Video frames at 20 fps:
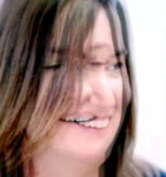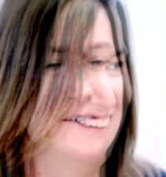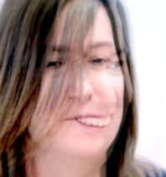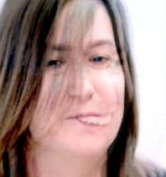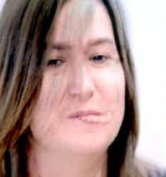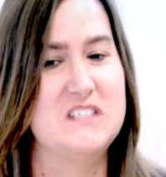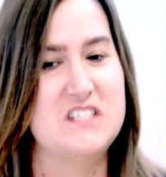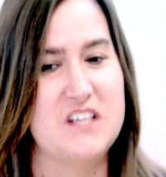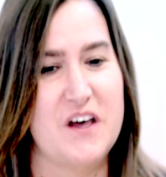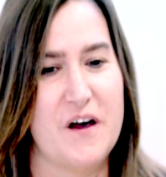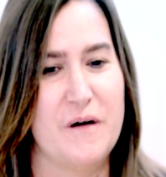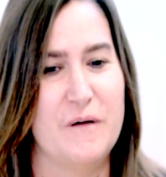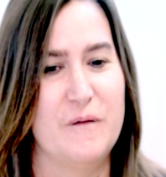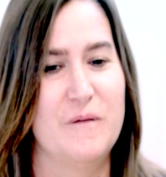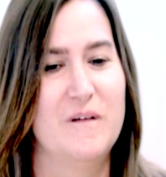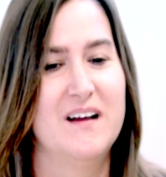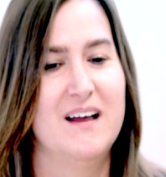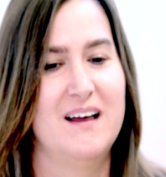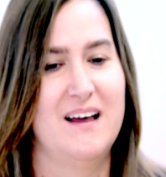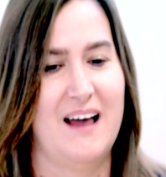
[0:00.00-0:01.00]

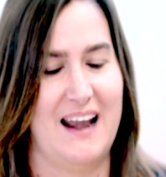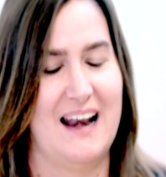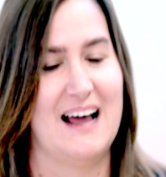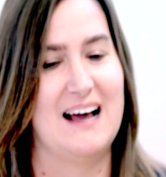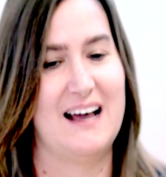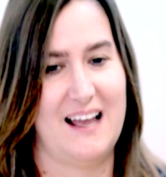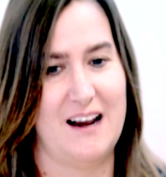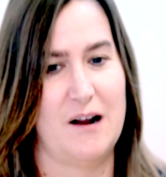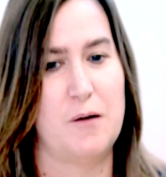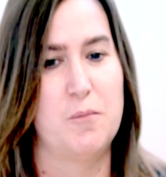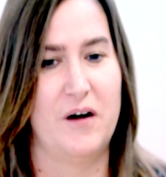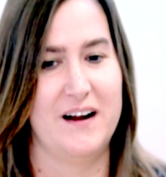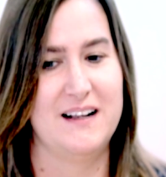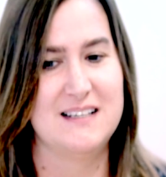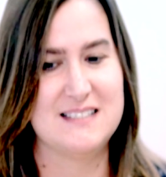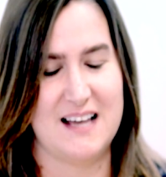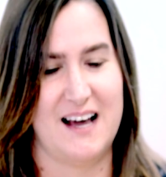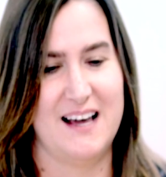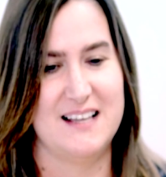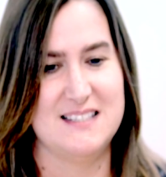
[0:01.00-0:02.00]
And I bring
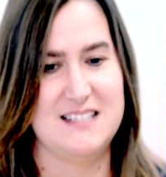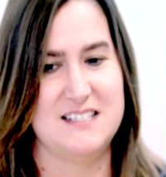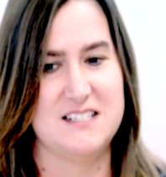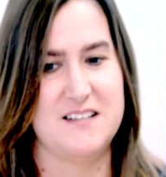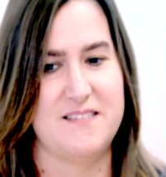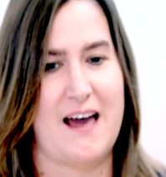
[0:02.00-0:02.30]
science into